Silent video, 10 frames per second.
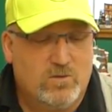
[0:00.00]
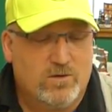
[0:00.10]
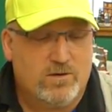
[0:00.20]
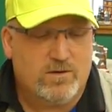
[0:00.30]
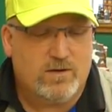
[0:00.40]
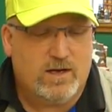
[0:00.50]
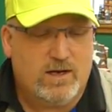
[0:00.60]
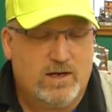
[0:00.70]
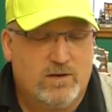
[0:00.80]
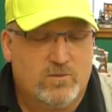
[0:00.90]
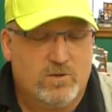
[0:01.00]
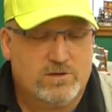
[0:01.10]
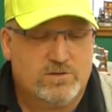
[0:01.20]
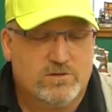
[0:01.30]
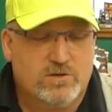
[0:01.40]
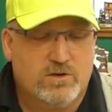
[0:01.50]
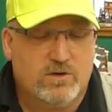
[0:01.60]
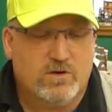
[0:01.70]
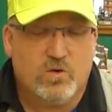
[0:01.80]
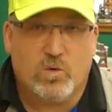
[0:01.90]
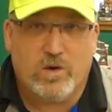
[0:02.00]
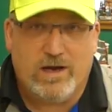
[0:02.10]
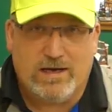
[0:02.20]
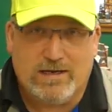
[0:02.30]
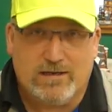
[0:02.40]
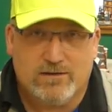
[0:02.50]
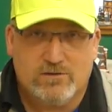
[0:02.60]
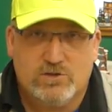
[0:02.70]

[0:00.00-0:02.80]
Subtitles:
Werner and Richard Greig,